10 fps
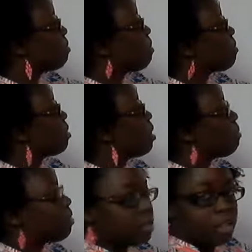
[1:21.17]
Remember, the
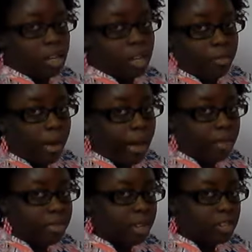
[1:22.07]
number on the
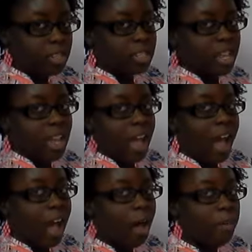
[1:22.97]
bottom tells us
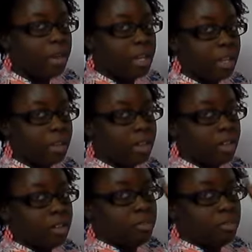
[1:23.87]
how many